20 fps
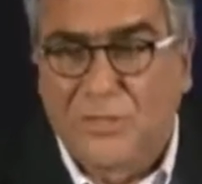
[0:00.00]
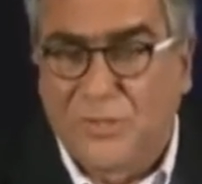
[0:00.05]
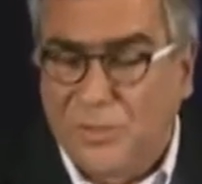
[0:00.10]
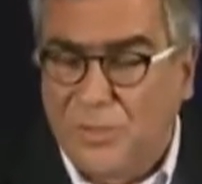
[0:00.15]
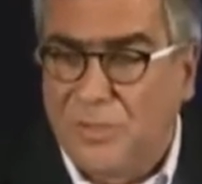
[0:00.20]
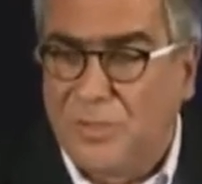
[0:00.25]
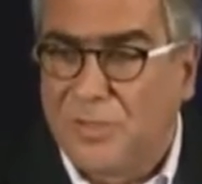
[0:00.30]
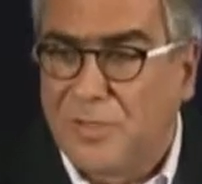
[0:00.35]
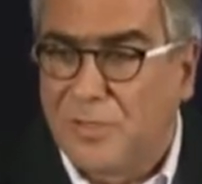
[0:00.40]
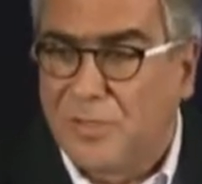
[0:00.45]

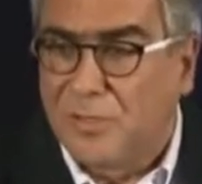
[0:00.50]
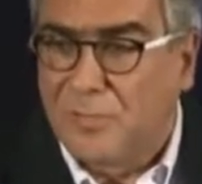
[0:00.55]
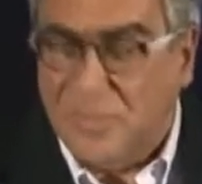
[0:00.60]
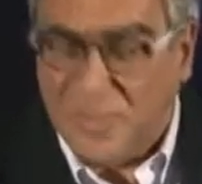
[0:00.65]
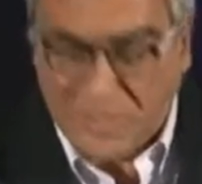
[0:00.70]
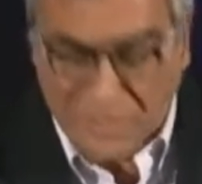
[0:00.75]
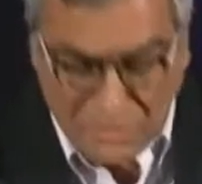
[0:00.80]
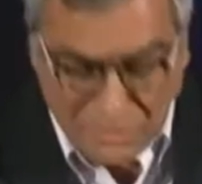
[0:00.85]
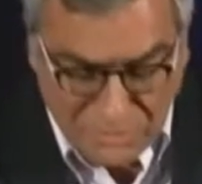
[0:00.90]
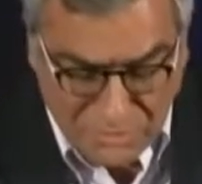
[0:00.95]
on Earth,
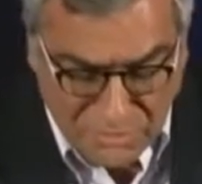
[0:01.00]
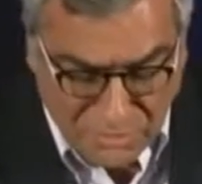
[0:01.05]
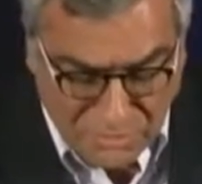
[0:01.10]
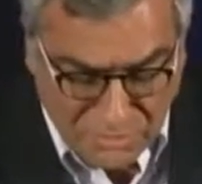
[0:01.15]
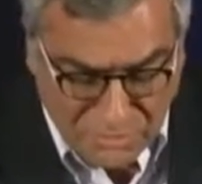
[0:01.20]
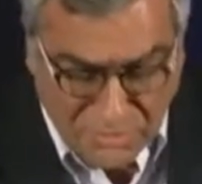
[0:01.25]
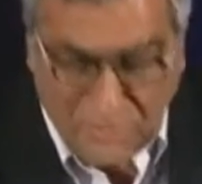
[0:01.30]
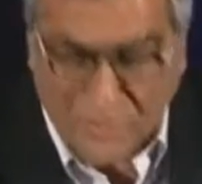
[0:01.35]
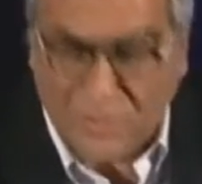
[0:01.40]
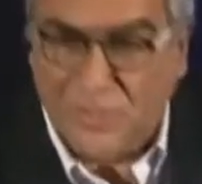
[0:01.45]
but it
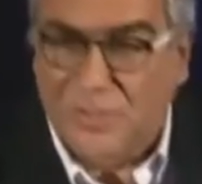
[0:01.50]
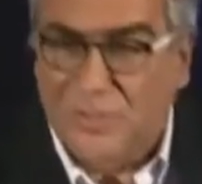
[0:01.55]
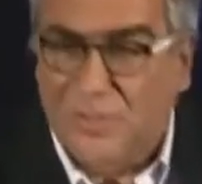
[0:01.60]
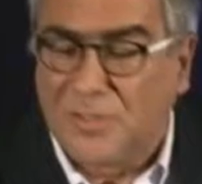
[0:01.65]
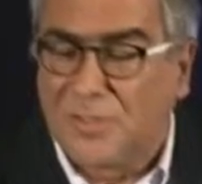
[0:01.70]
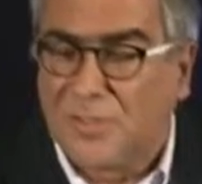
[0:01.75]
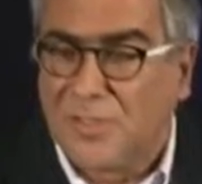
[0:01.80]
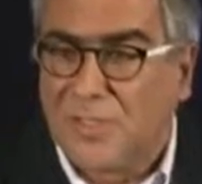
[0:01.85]
also occurs